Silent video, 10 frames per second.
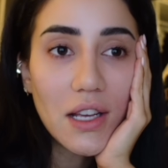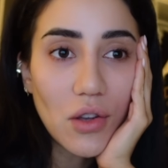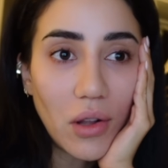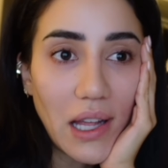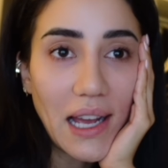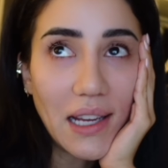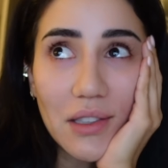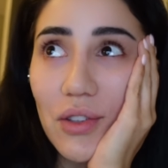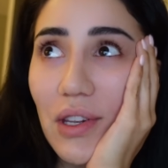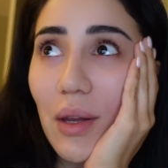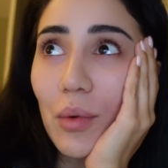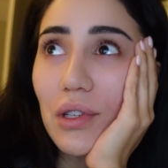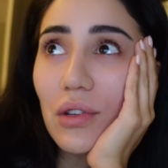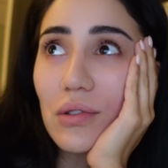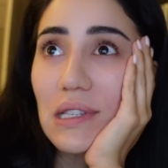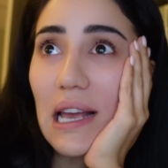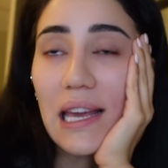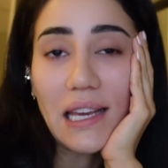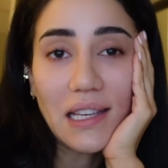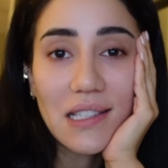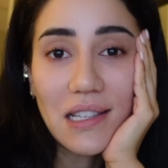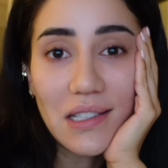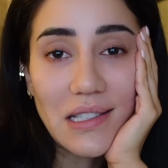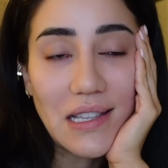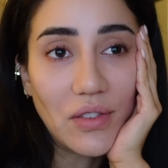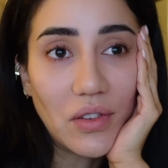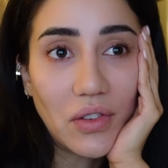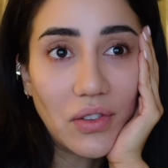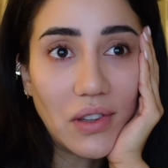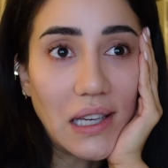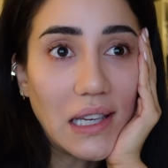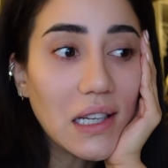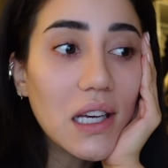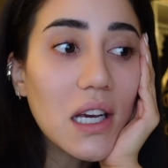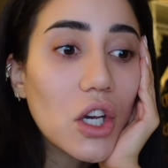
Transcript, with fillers: So all I had today were those eggs, and it's seven fifteen.